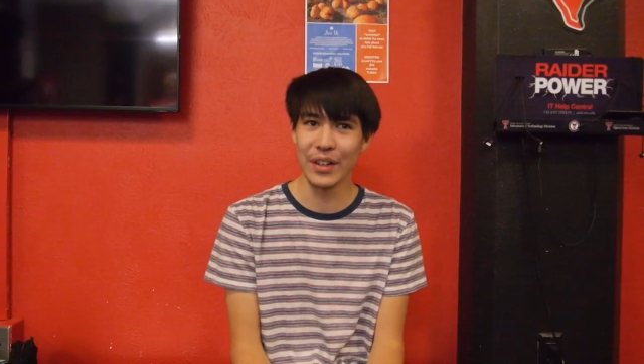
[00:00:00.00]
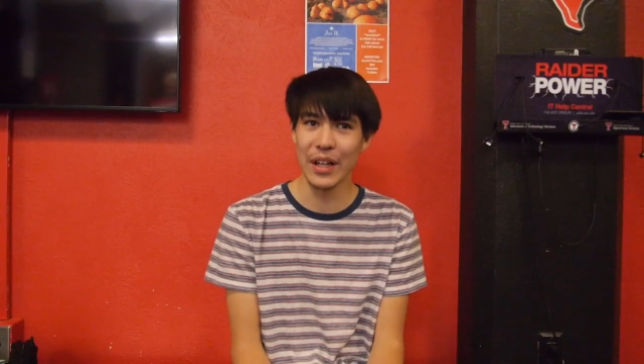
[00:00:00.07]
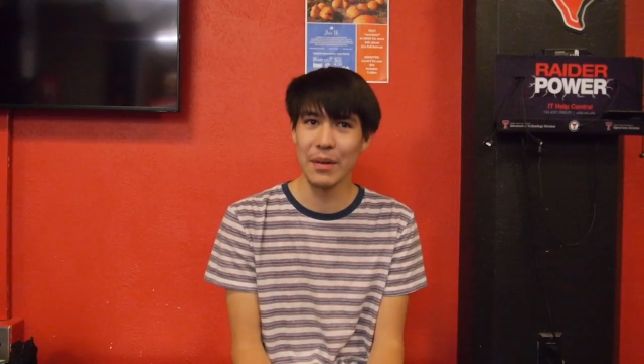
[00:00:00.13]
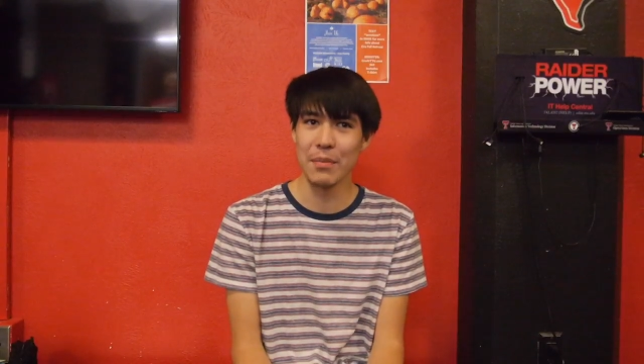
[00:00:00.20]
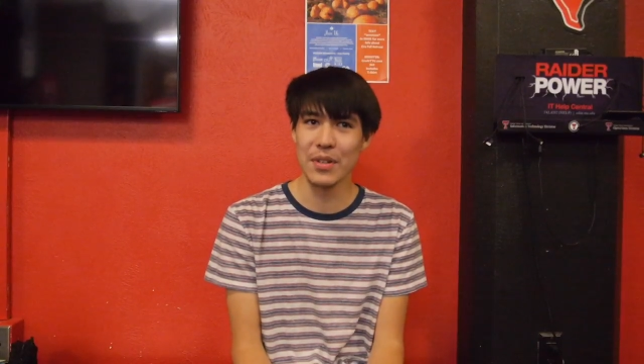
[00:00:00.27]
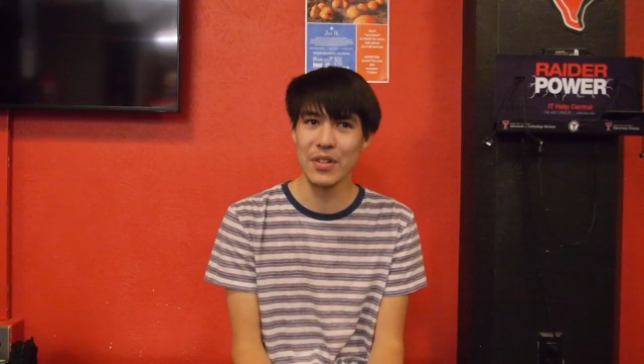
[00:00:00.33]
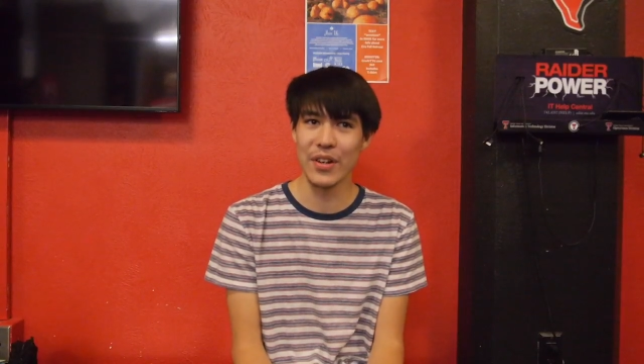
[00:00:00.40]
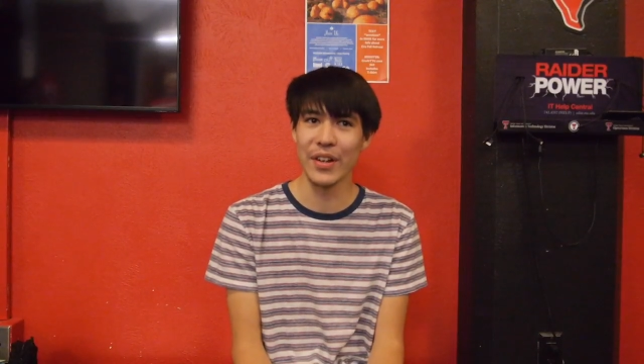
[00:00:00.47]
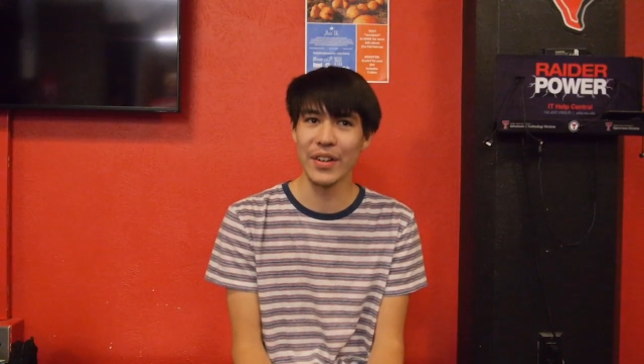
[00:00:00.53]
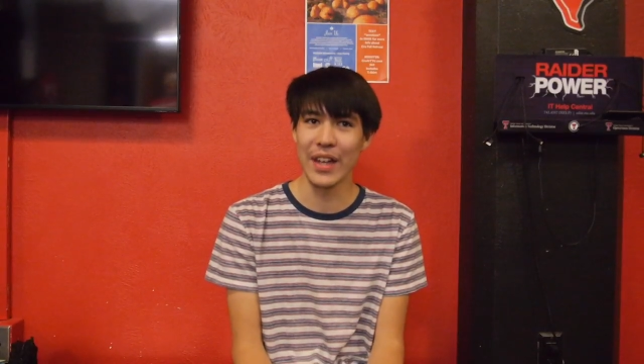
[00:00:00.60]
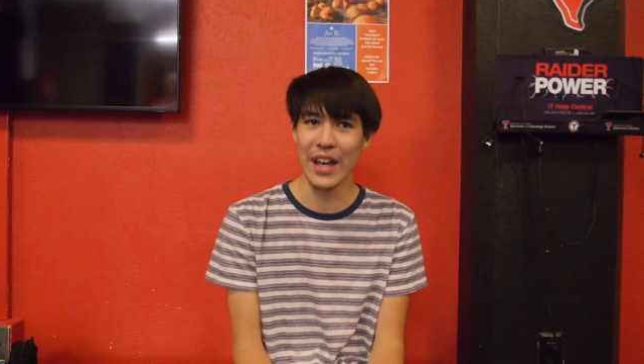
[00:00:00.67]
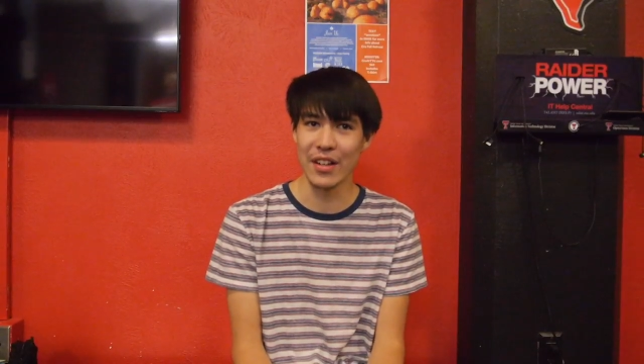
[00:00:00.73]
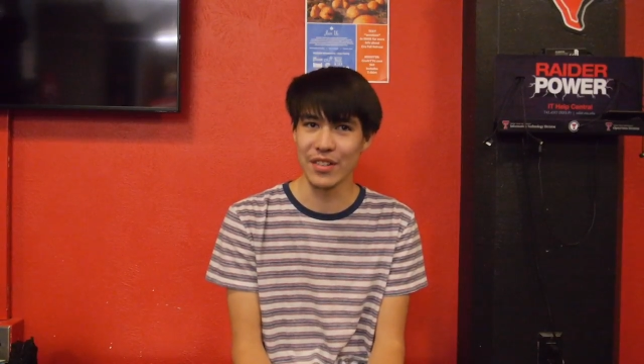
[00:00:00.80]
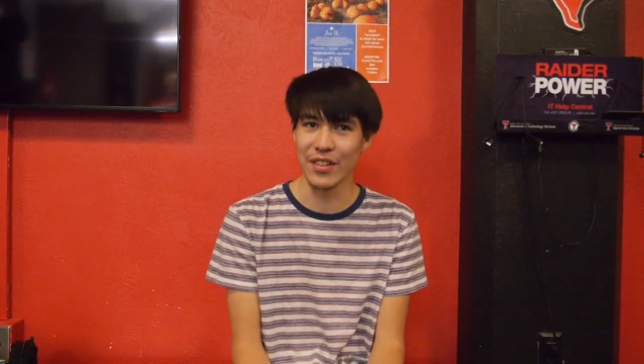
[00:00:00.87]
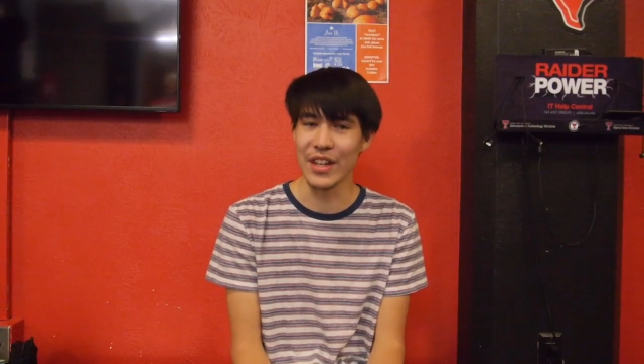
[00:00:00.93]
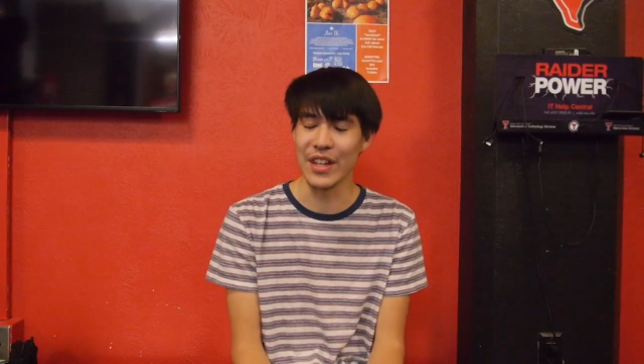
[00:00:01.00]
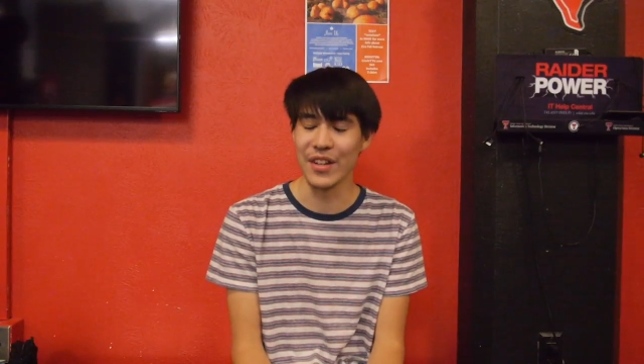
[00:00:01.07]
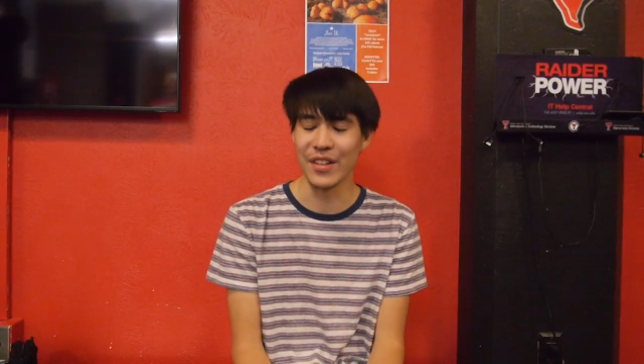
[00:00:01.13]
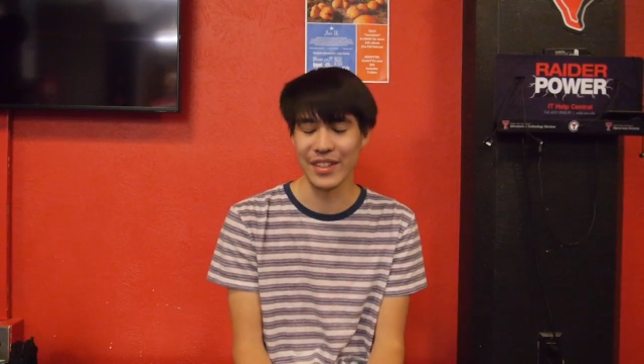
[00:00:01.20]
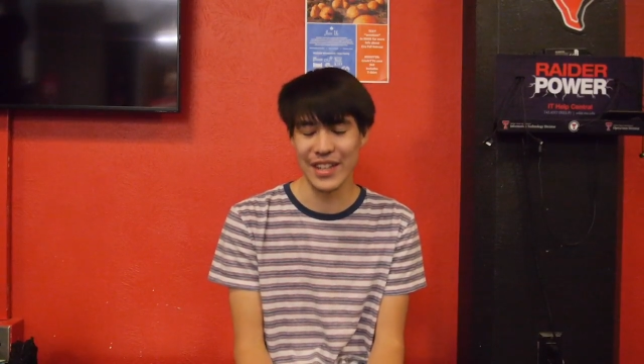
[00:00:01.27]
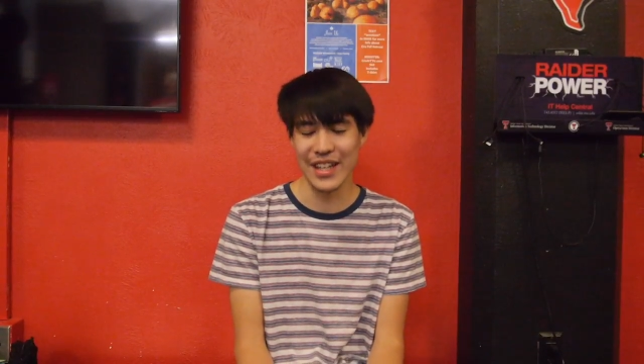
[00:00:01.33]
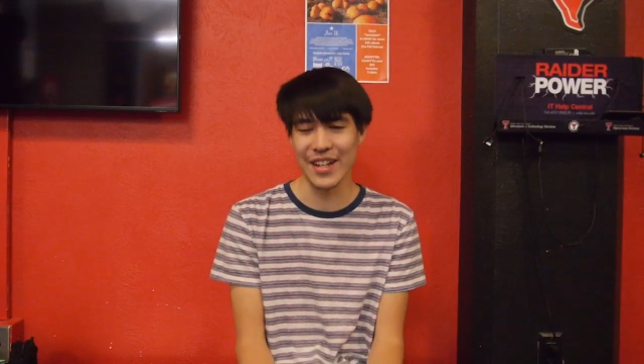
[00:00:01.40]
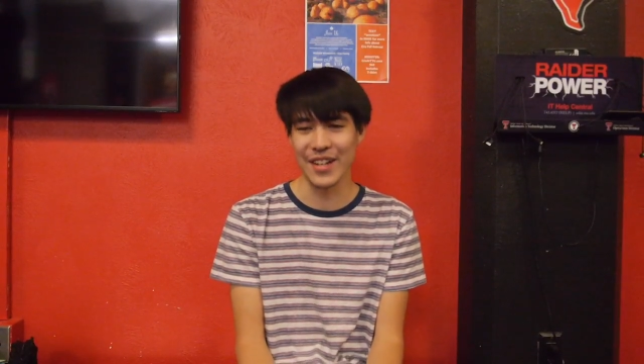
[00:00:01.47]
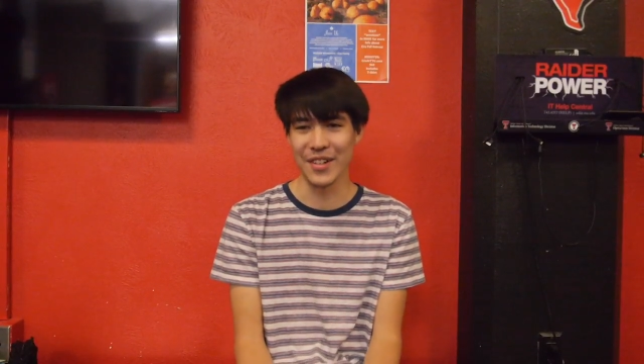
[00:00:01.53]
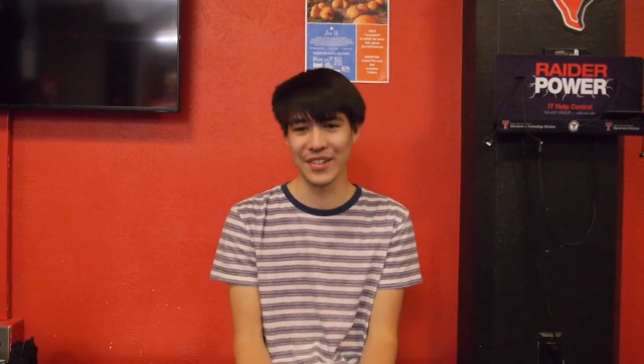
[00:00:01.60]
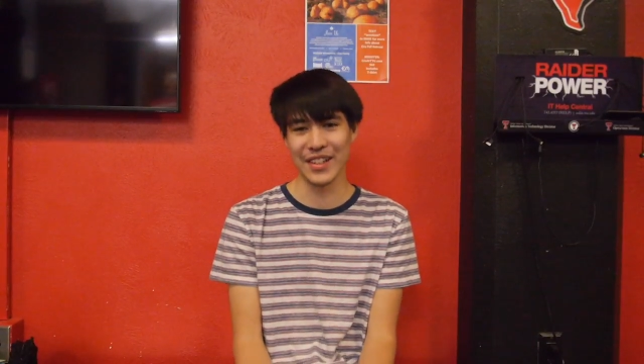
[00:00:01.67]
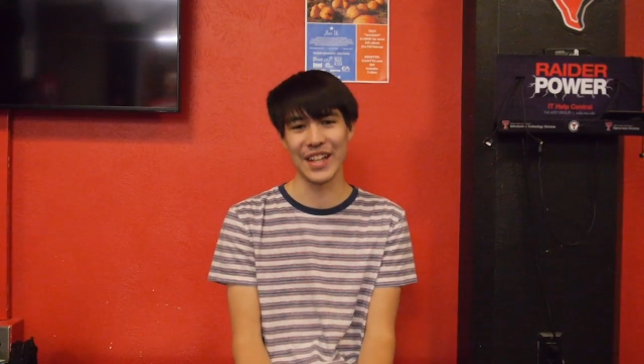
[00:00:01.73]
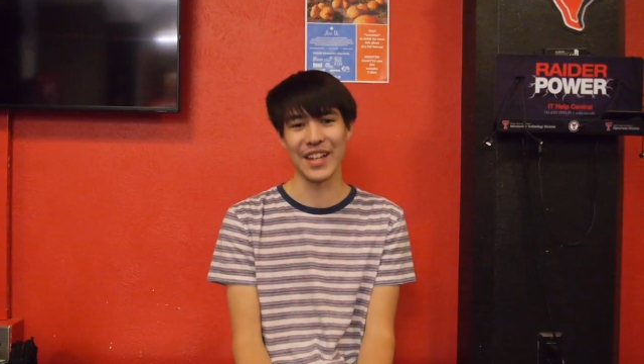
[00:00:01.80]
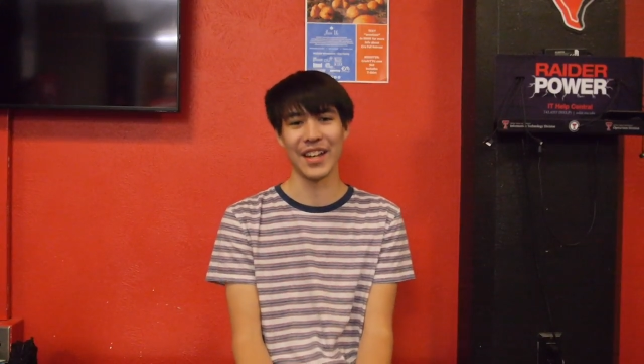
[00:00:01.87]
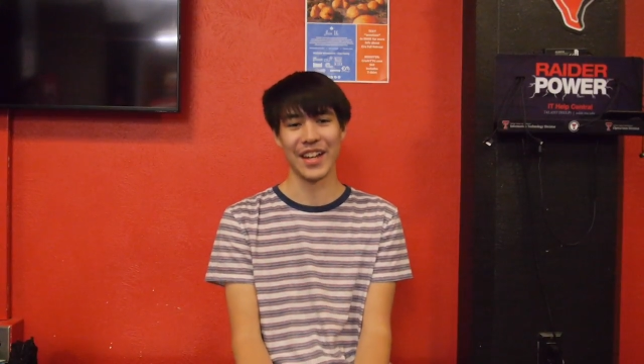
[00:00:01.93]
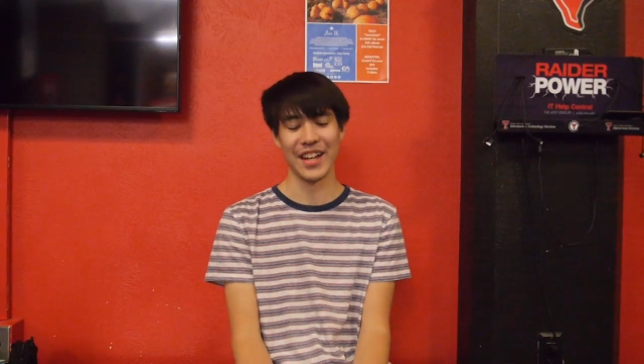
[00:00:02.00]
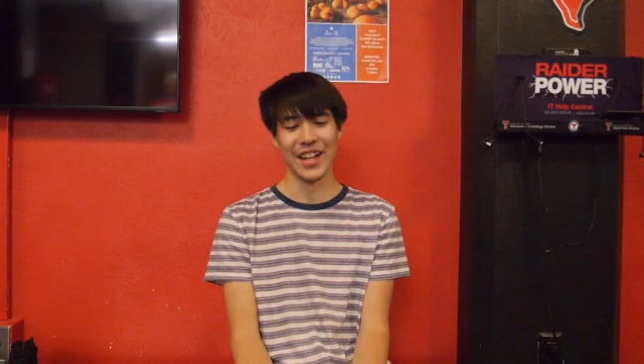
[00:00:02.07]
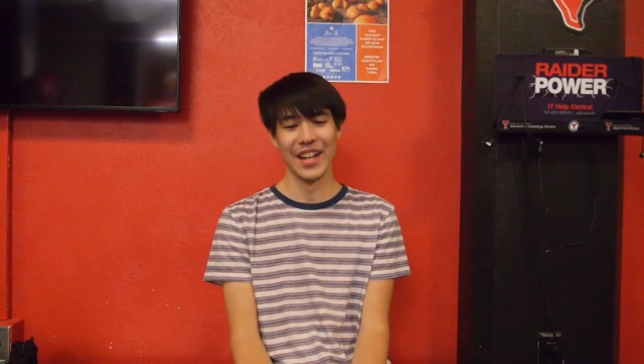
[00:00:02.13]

Yeah, uh, the betrayal, betrayal. House of the Hill. Yeah, yeah. Okay.